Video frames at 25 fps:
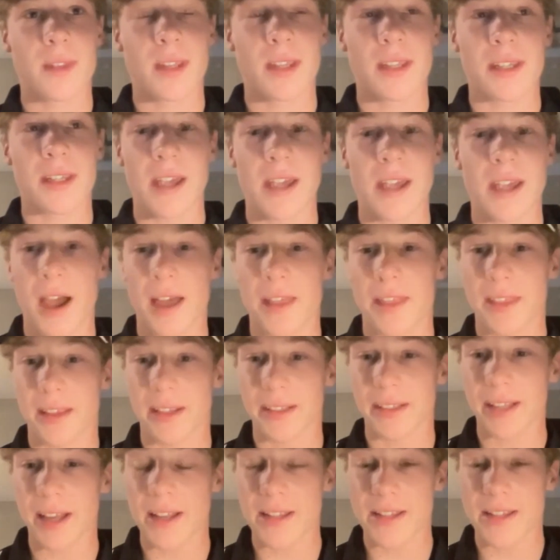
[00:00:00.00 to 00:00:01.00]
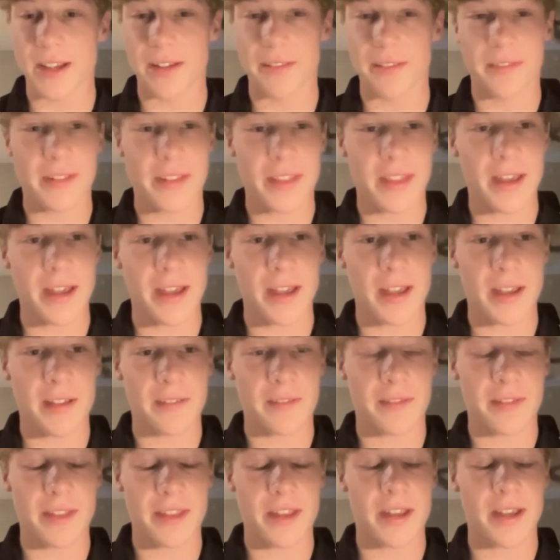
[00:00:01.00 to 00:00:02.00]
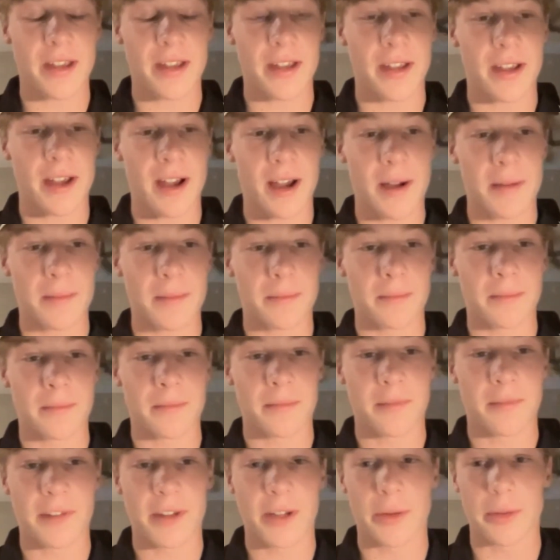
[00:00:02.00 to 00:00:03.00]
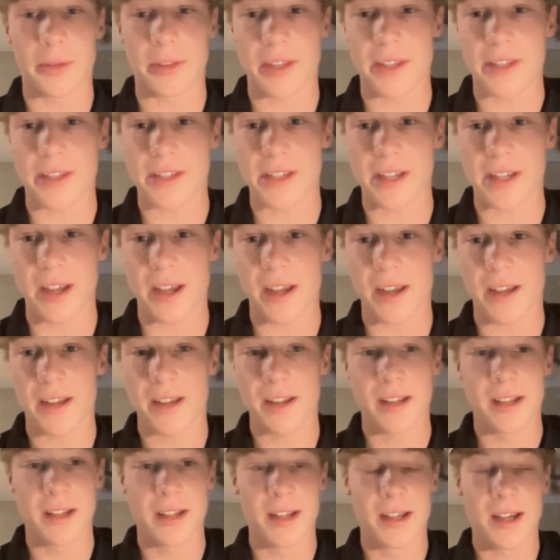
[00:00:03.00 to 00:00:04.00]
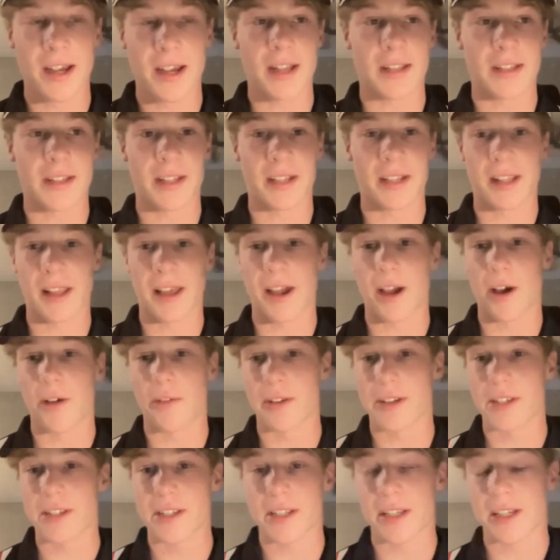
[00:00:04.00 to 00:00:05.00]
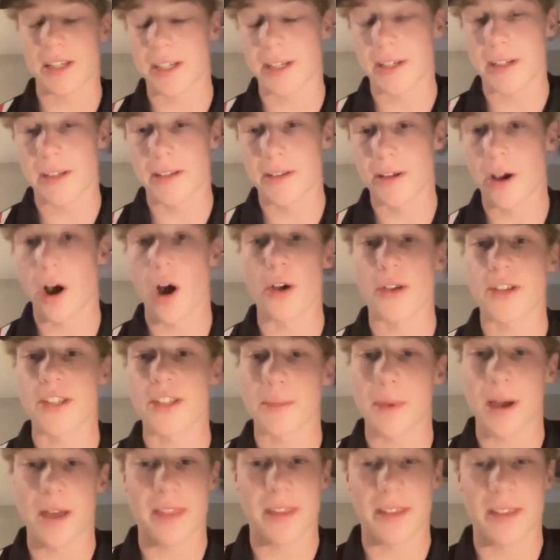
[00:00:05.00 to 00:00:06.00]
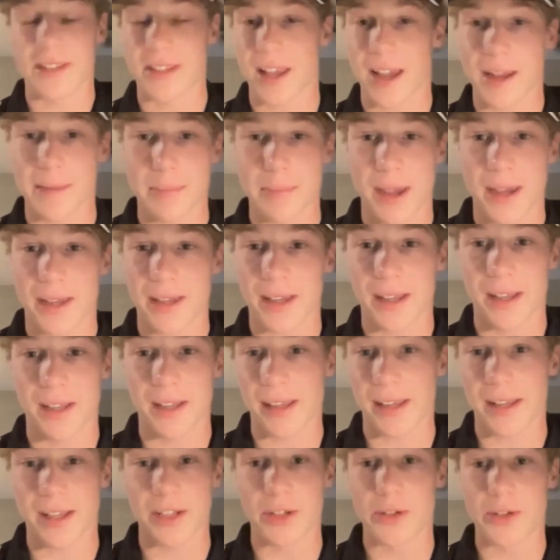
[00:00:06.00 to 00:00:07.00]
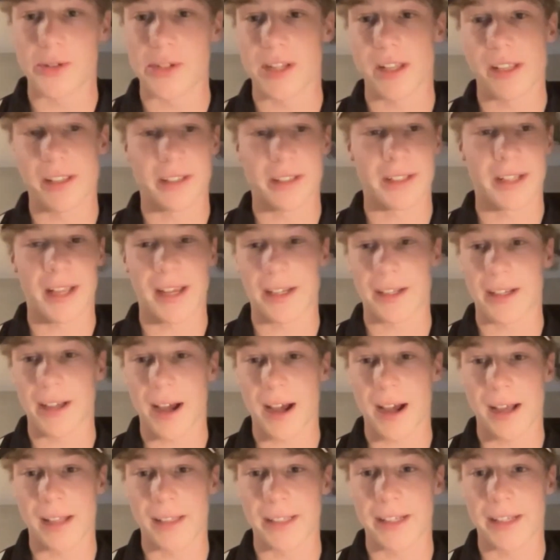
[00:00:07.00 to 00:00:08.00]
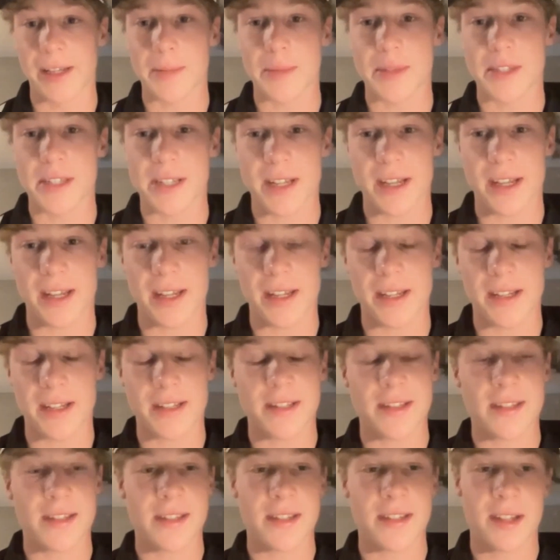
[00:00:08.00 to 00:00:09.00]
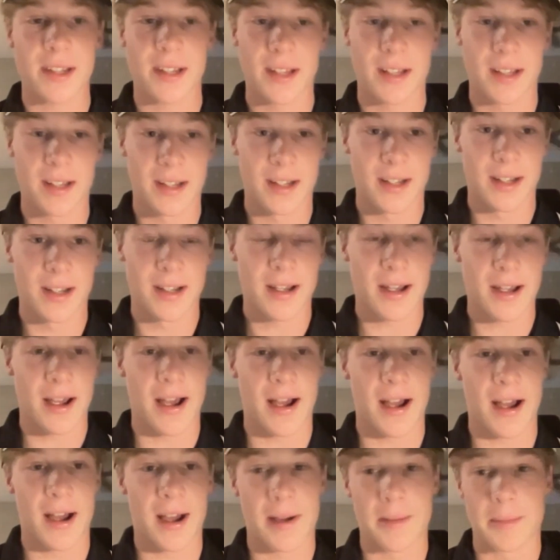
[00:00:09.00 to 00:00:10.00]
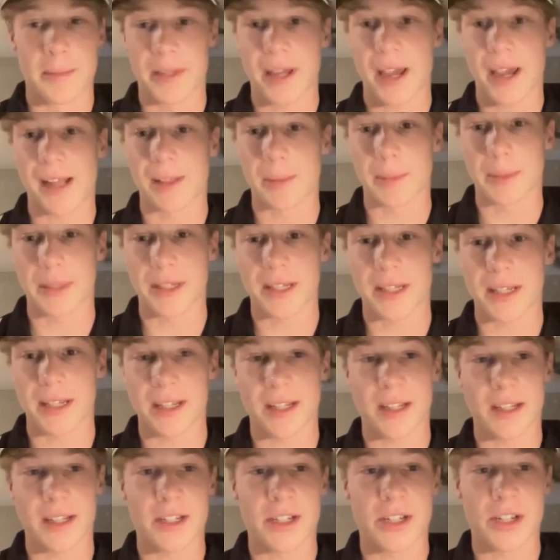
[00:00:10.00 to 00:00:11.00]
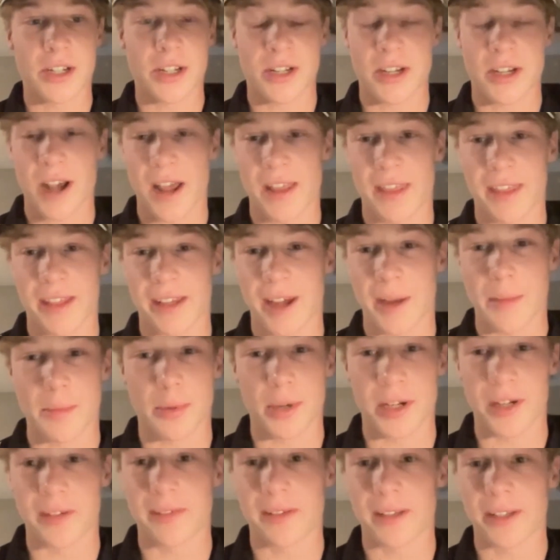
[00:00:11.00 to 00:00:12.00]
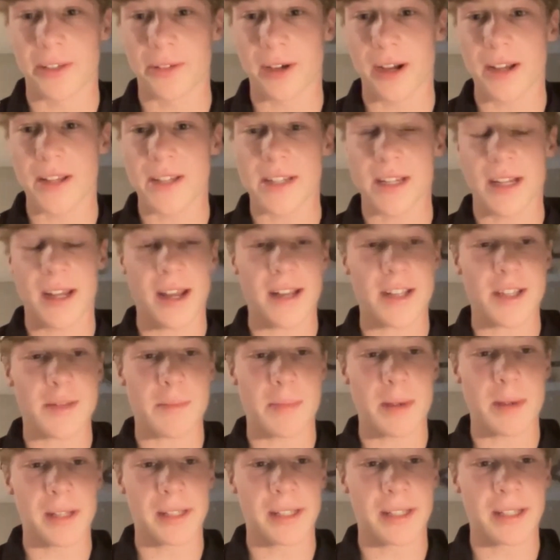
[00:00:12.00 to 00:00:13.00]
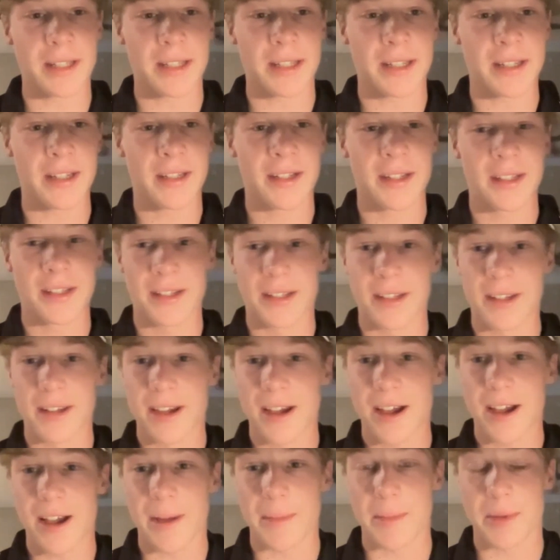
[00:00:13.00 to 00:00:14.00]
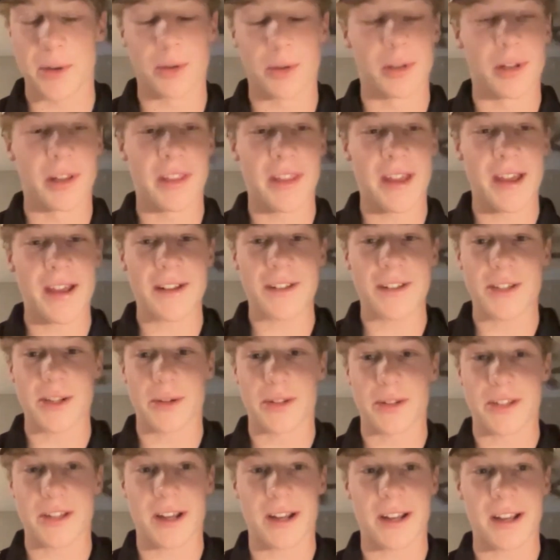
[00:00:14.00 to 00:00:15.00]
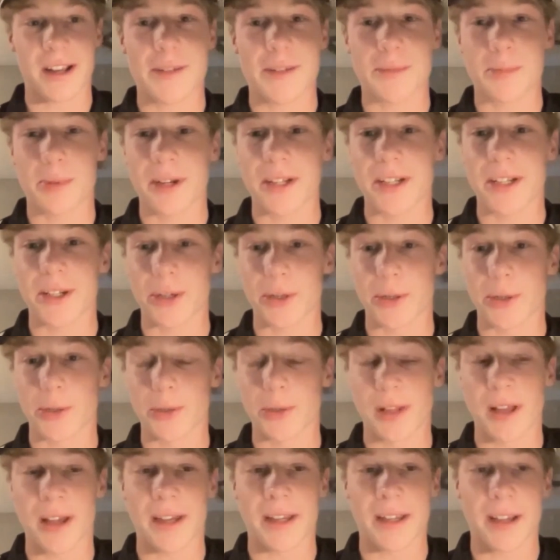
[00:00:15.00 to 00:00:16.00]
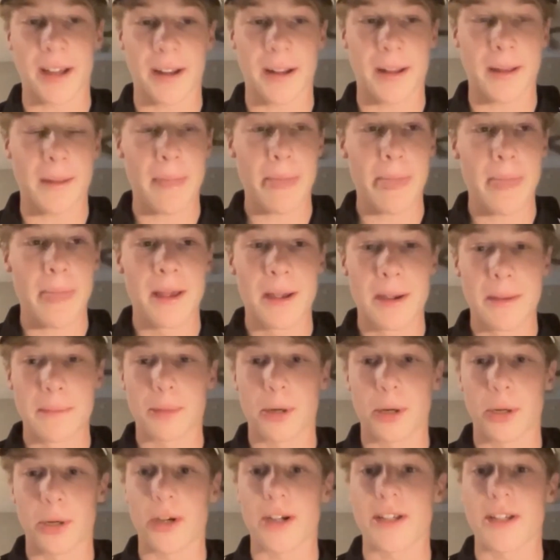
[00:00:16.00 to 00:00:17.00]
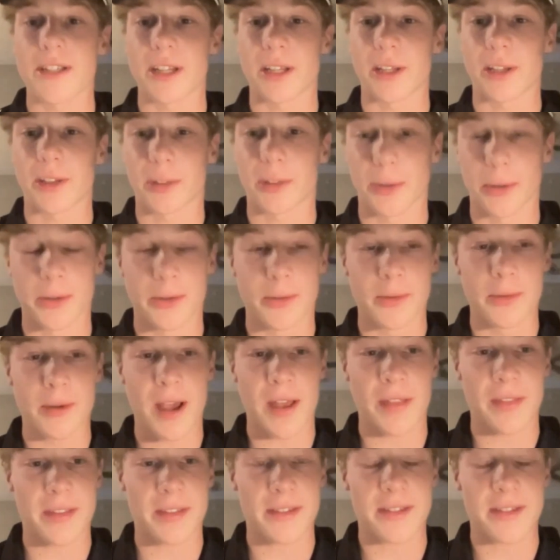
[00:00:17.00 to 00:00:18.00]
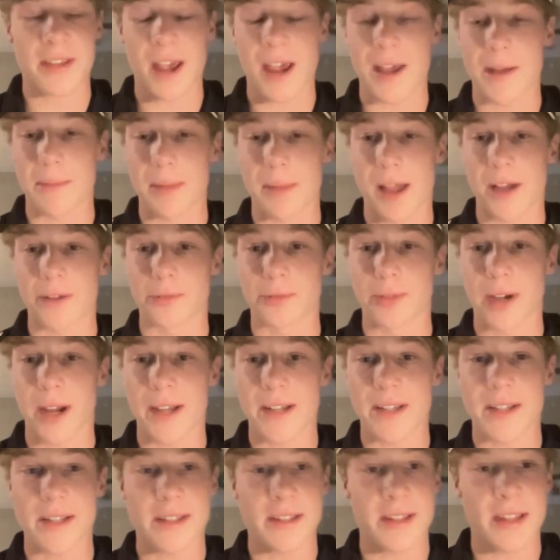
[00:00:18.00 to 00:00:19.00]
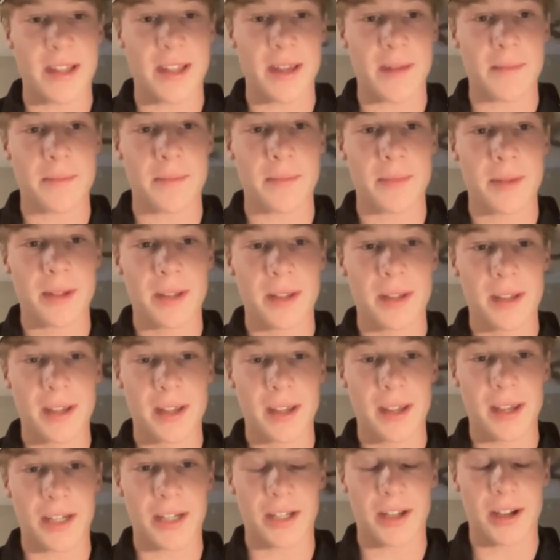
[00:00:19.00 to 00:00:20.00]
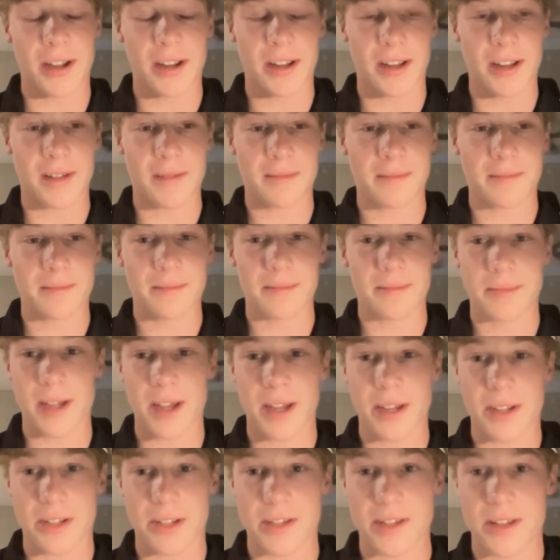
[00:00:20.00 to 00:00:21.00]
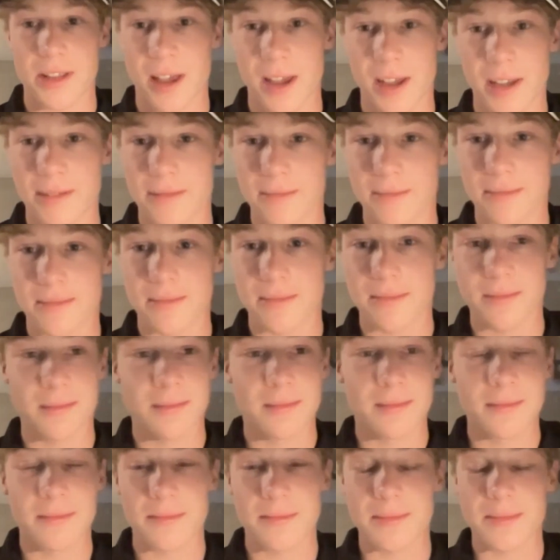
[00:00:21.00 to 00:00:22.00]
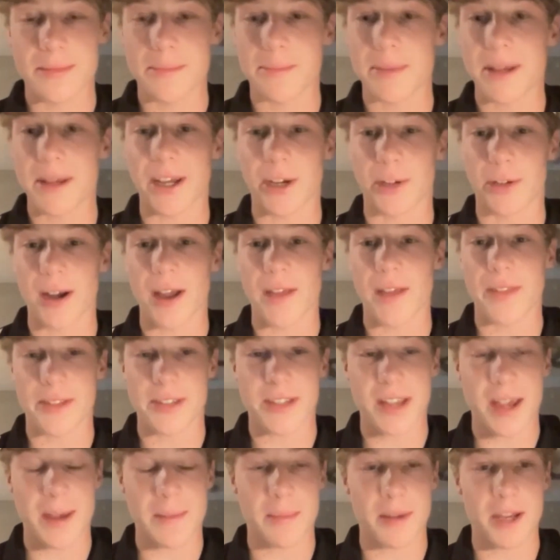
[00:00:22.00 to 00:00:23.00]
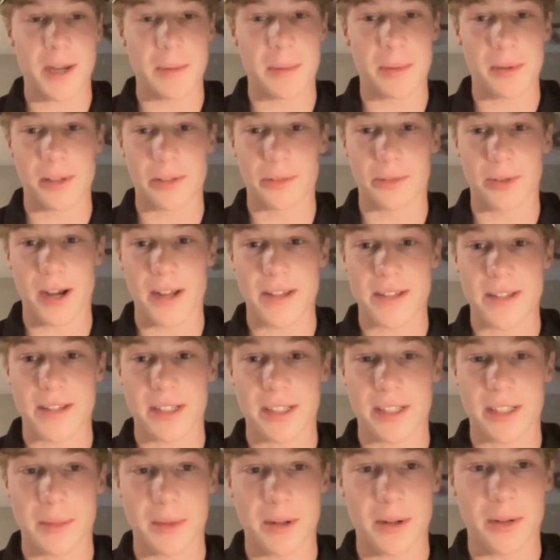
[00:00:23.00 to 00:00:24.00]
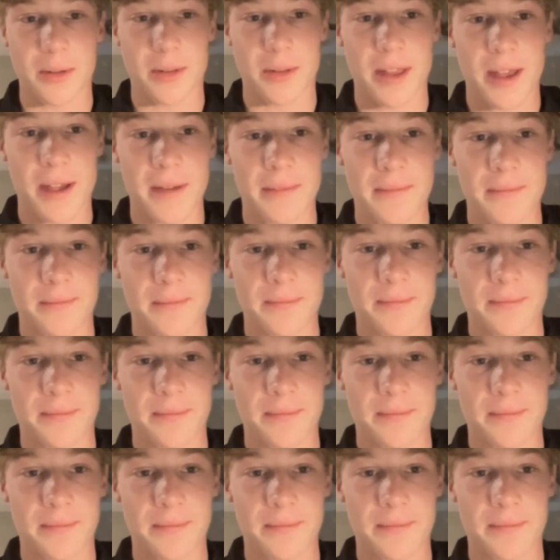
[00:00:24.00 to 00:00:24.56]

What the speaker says: Yeah, I think that's it for the field this year. And then obviously some others back in New Zealand, Liam Skeets, Callum Hedge. I think I briefly raced against Billy, and all of that. So it's pretty cool, kind of progressing through at the same rate as them, and just being around the same people and racing them and all that.